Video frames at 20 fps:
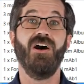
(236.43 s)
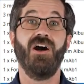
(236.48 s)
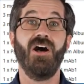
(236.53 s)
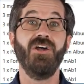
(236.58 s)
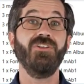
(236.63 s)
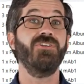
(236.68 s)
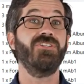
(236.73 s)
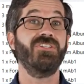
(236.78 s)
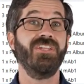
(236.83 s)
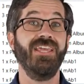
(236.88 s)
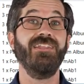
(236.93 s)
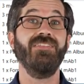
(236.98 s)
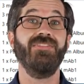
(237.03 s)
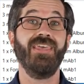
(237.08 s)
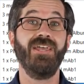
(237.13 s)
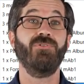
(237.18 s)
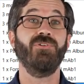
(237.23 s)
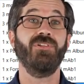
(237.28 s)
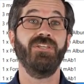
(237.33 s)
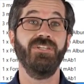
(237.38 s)
Understanding
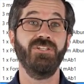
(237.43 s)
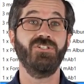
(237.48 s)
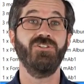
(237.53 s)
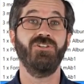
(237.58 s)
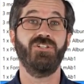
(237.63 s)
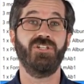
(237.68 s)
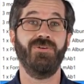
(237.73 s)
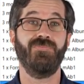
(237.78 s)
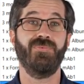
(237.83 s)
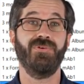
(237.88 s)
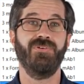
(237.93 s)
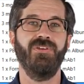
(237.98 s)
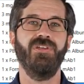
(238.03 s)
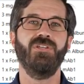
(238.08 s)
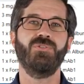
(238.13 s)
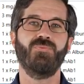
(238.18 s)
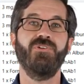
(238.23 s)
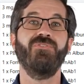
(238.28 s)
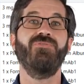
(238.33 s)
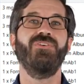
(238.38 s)
that relationship
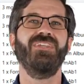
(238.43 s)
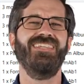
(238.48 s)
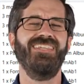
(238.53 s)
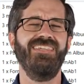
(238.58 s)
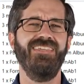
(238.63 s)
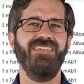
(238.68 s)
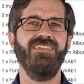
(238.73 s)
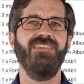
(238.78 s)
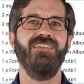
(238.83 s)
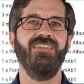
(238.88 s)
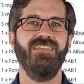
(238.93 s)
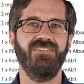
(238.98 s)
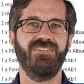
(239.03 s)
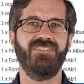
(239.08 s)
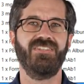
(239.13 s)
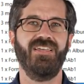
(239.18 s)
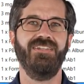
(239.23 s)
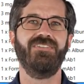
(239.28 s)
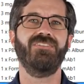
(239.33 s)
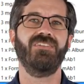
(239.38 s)
is one of the key
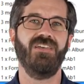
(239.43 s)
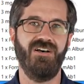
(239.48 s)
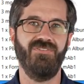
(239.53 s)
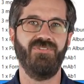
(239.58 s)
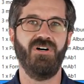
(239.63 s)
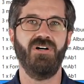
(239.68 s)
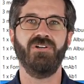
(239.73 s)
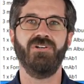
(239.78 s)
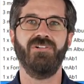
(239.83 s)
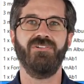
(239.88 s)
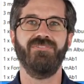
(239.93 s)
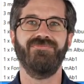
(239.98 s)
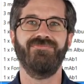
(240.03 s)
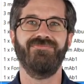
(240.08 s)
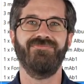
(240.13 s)
insights of Uncle.